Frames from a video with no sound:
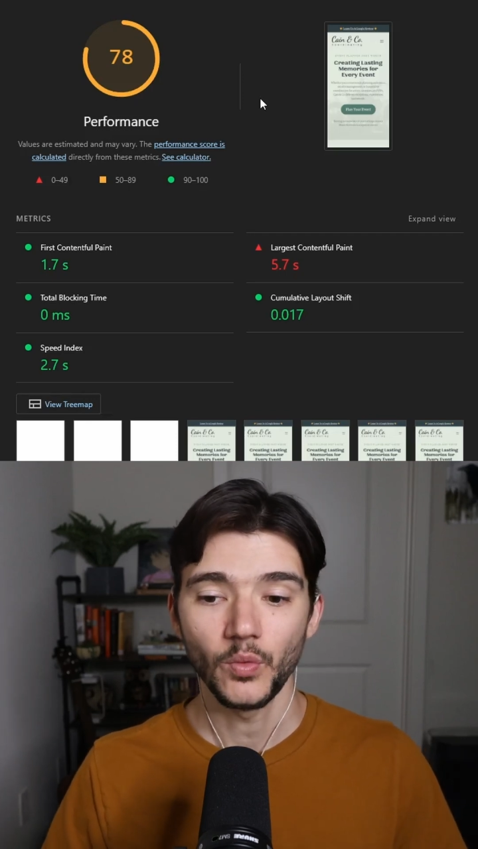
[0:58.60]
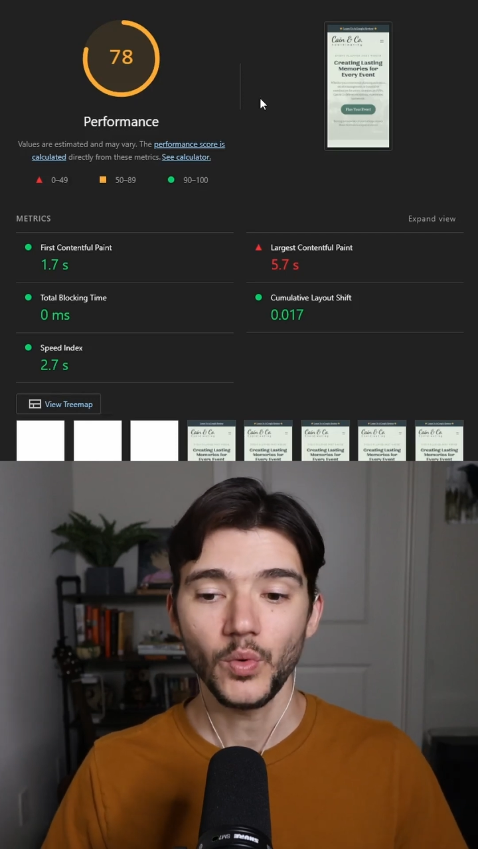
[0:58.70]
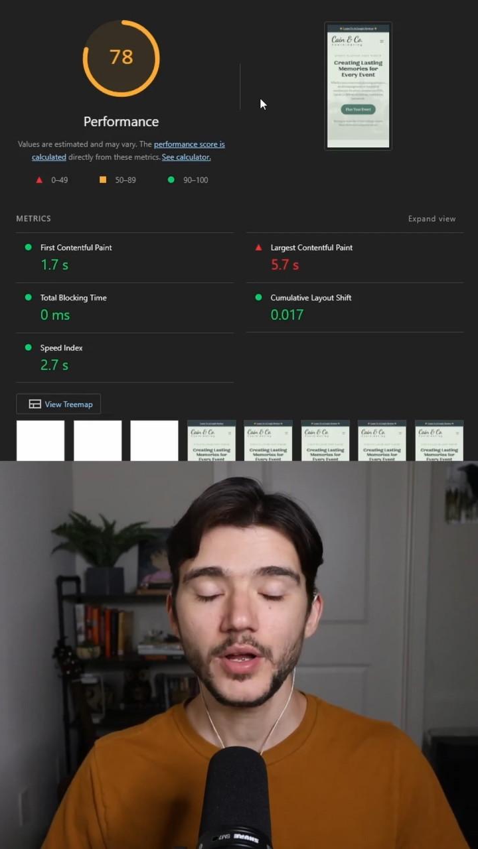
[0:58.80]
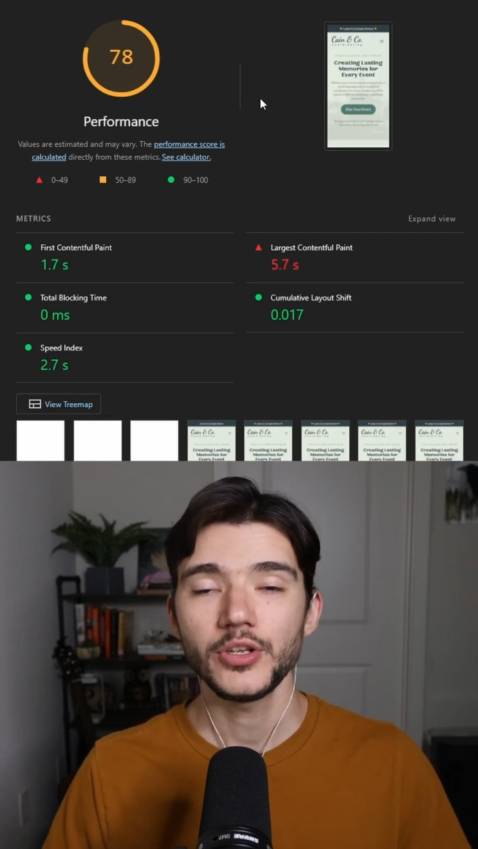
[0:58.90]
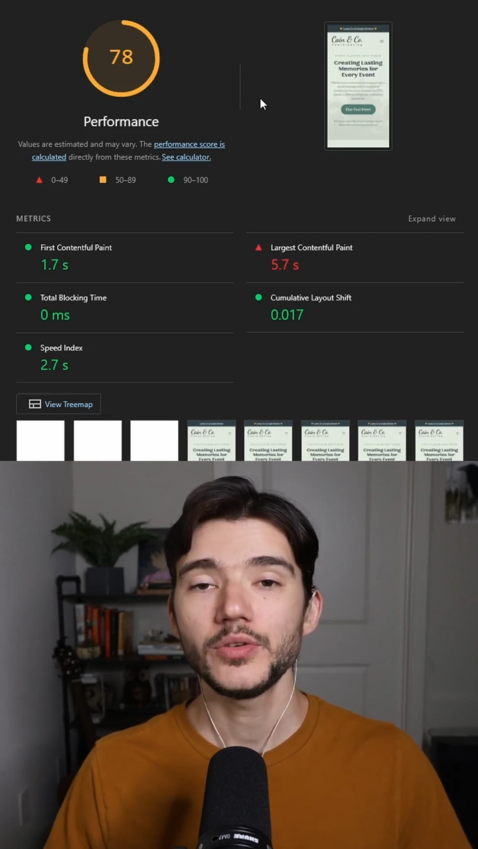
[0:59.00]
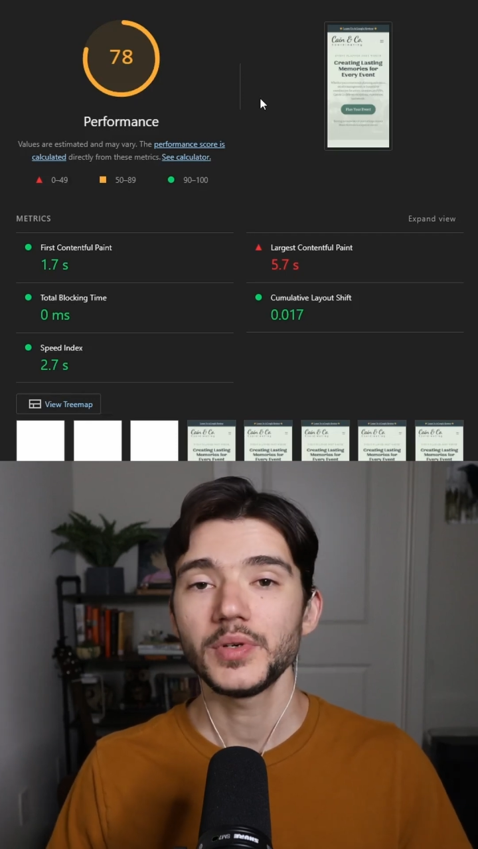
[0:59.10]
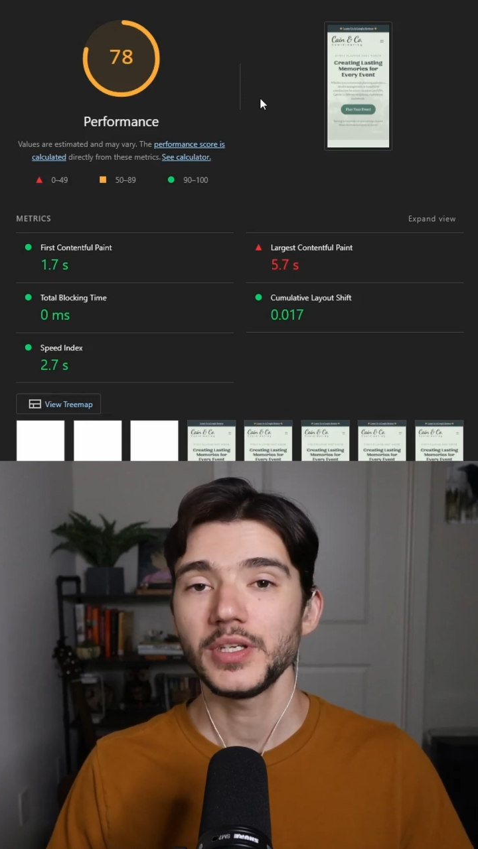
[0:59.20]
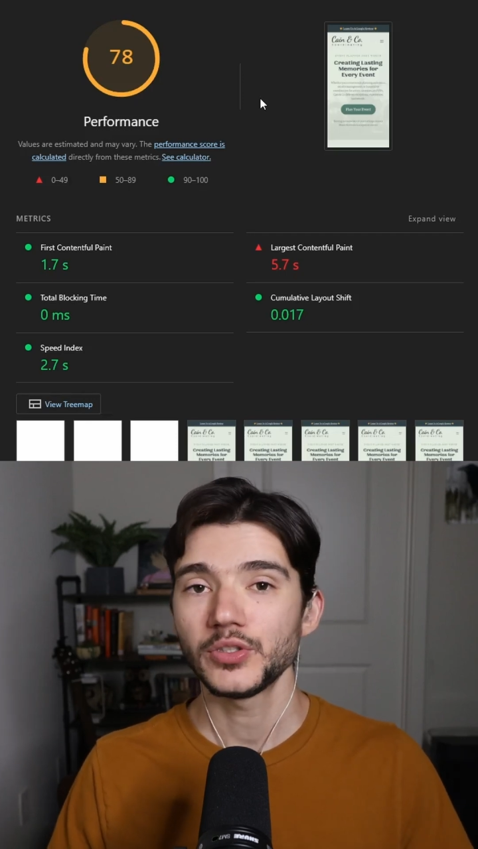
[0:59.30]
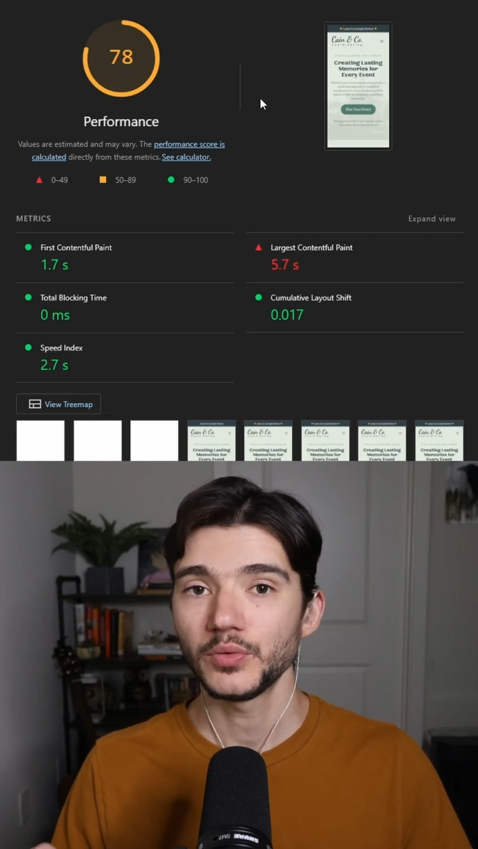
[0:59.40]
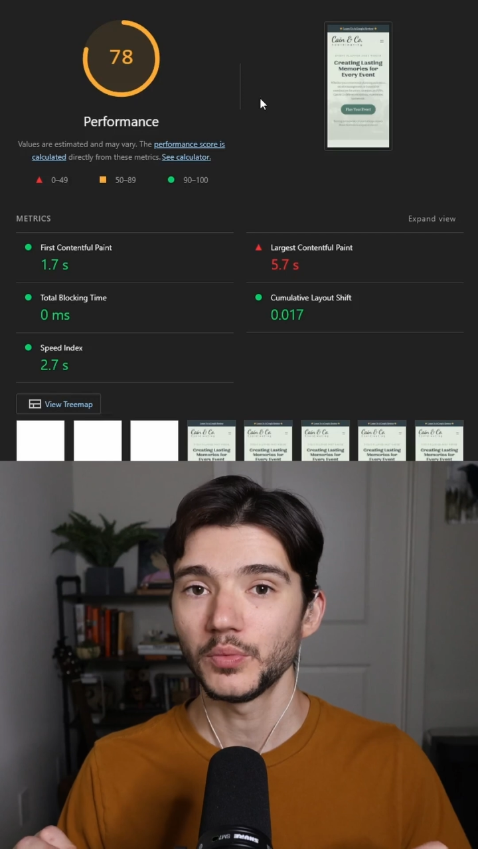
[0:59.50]
what you
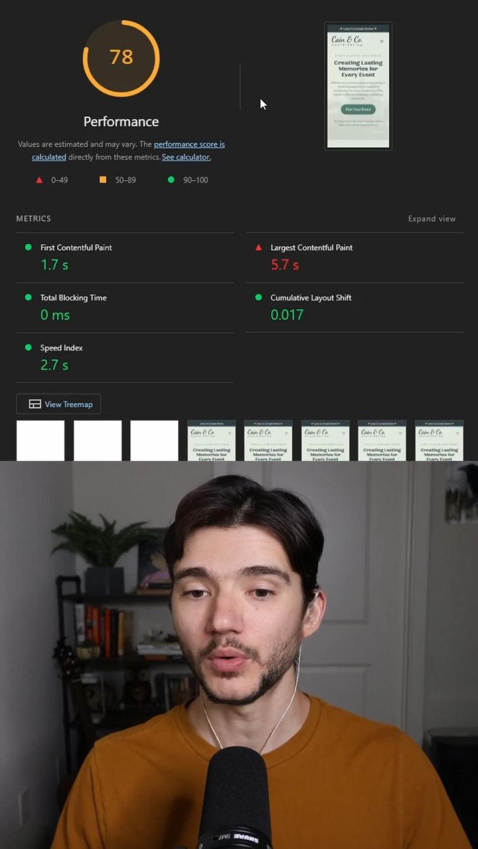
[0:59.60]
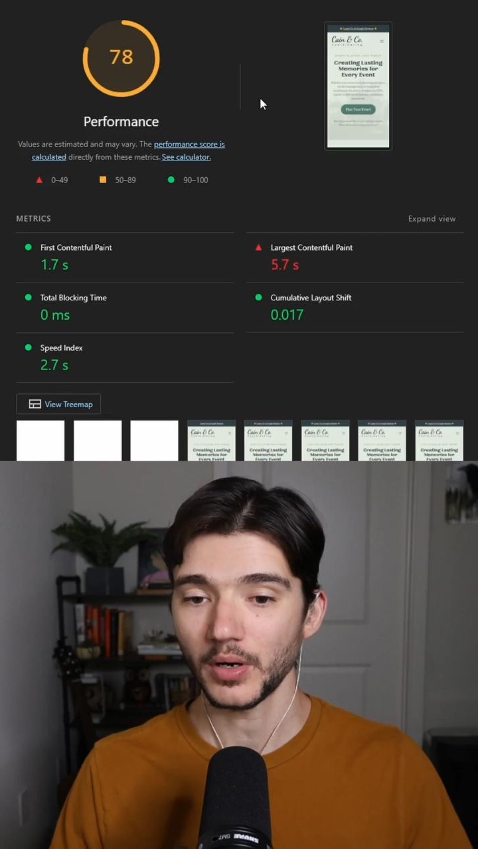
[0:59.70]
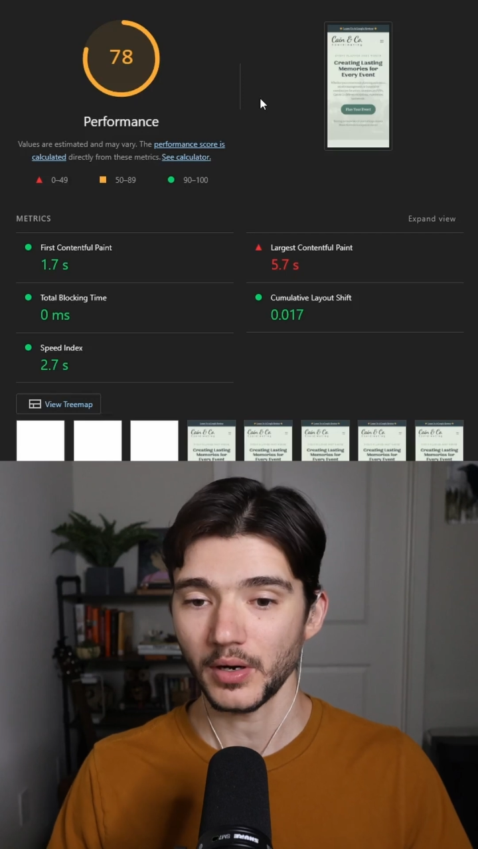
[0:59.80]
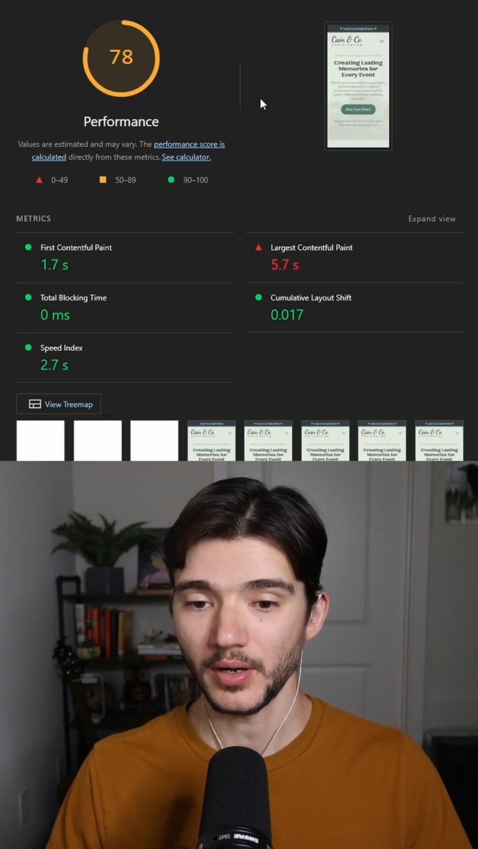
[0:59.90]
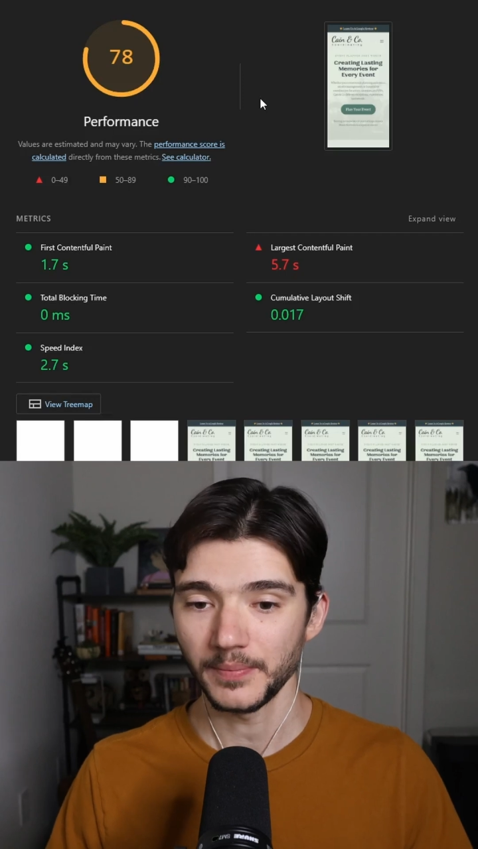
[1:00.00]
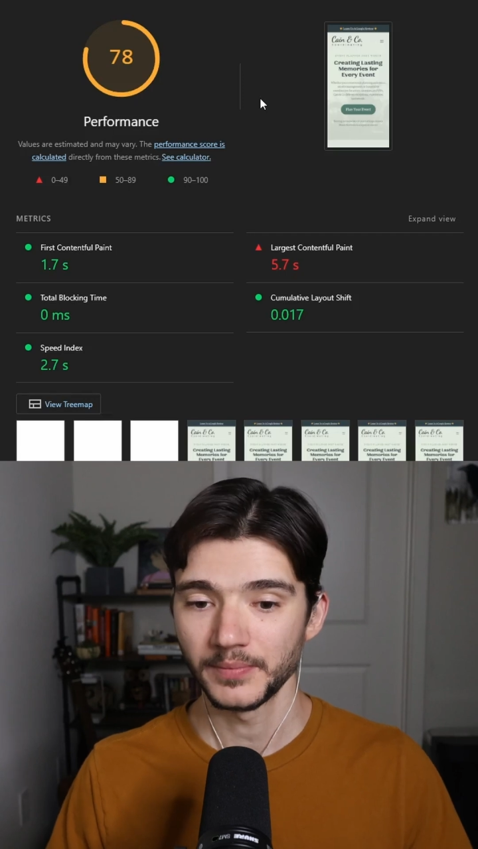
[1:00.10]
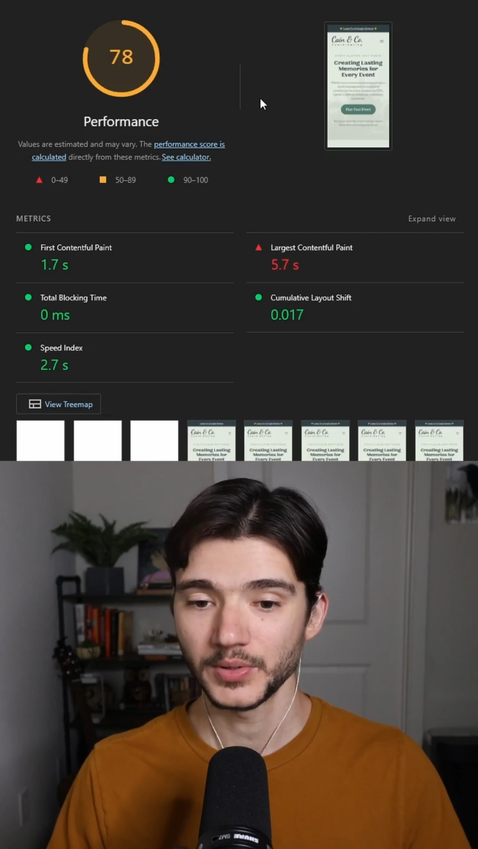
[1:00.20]
need to work on.